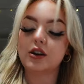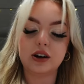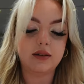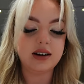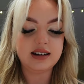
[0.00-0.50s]
I don't
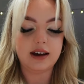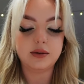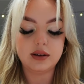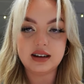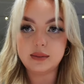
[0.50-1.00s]
have any
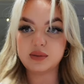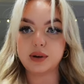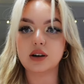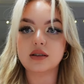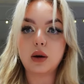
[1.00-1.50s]
tips
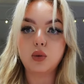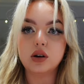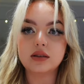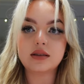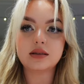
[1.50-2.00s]
because I
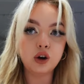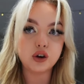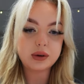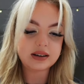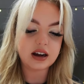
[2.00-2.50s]
was not
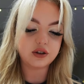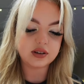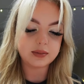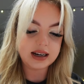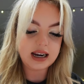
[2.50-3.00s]
doing surgery
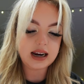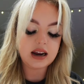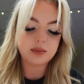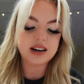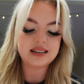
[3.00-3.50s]
because of my knee,
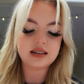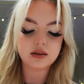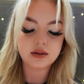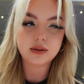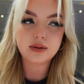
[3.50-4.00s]
and my knee's
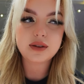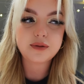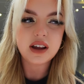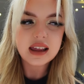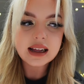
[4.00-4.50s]
still
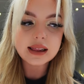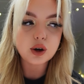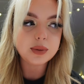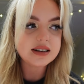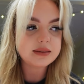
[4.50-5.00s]
feeling a
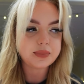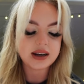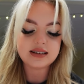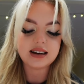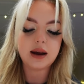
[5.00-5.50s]
little bit
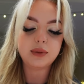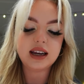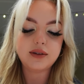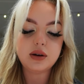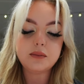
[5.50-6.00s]
better today. I'm going to
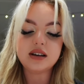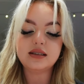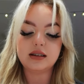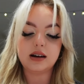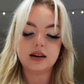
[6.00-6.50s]
give it a
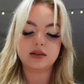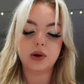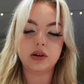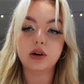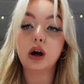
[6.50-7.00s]
miss tonight as
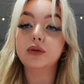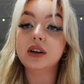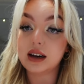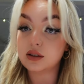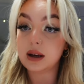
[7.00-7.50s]
well, so
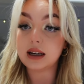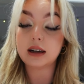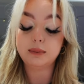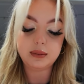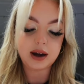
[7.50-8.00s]
hopefully next week I
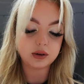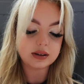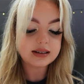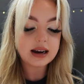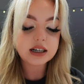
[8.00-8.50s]
can be back on
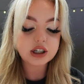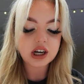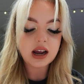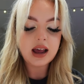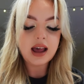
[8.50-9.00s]
stage.
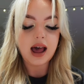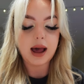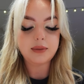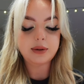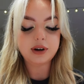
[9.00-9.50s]

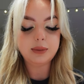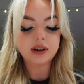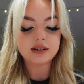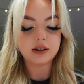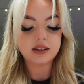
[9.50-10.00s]
But I'm going to
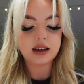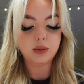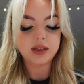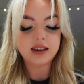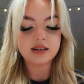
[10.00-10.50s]
plus on the
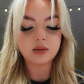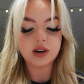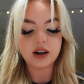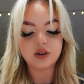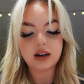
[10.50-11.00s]

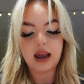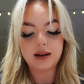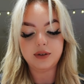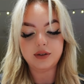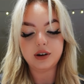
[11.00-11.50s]

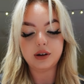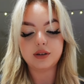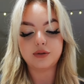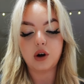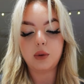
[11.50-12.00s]

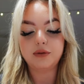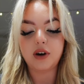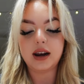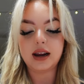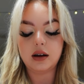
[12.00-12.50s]

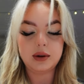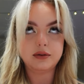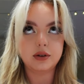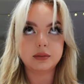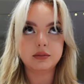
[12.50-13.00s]
$1,150
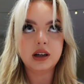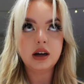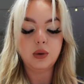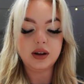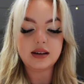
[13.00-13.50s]
from
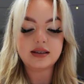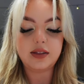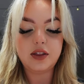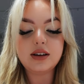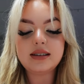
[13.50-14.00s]
Wednesdays
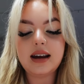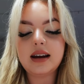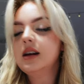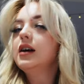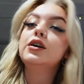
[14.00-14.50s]
and Thursday.